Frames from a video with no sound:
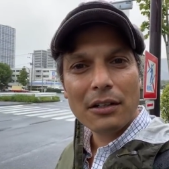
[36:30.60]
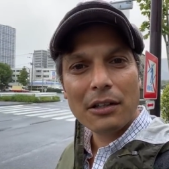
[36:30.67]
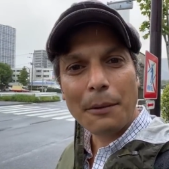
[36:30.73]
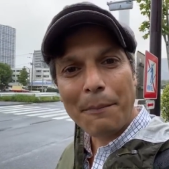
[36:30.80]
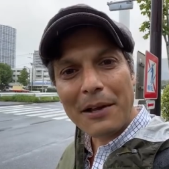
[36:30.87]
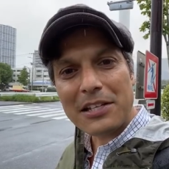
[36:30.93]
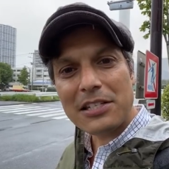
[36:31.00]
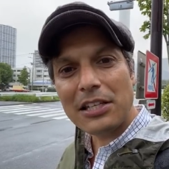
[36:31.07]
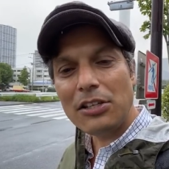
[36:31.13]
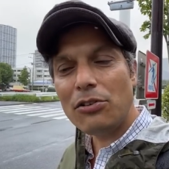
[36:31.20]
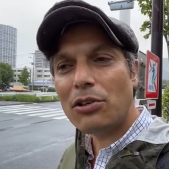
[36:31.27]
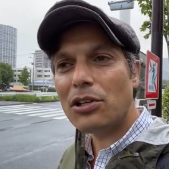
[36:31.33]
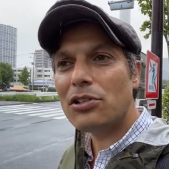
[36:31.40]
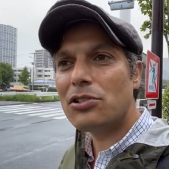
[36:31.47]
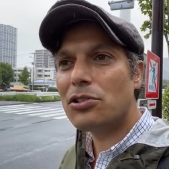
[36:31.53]
The best thing
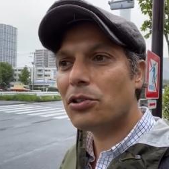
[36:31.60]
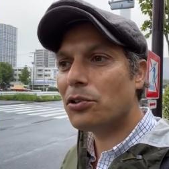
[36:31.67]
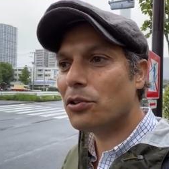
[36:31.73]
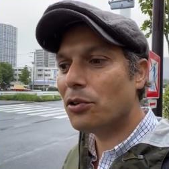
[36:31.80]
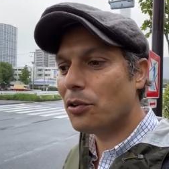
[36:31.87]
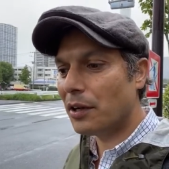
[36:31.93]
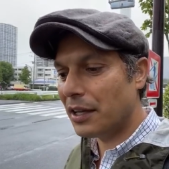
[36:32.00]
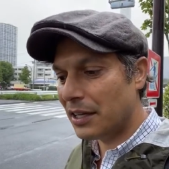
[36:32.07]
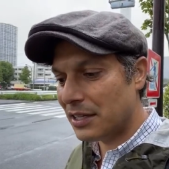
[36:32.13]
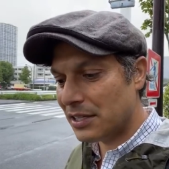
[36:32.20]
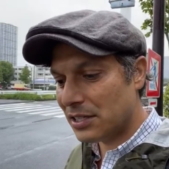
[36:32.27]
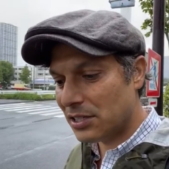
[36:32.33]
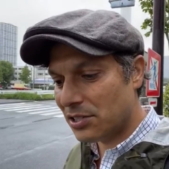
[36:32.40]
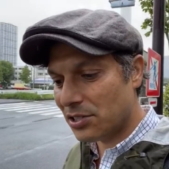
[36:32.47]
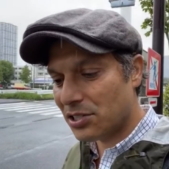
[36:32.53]
you can do
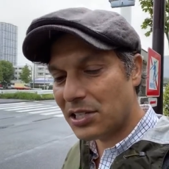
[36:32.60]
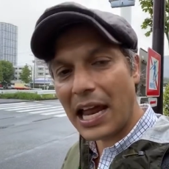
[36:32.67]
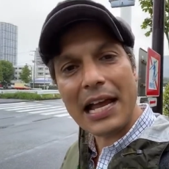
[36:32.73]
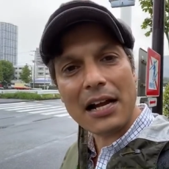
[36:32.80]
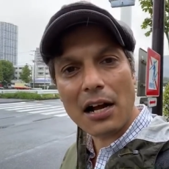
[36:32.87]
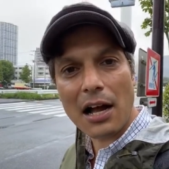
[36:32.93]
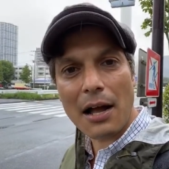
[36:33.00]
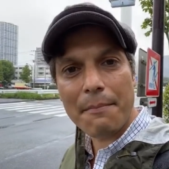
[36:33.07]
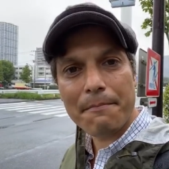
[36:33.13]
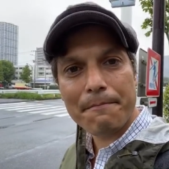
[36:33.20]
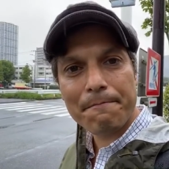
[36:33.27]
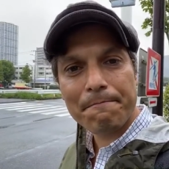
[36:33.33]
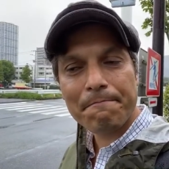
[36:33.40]
is to stay calm.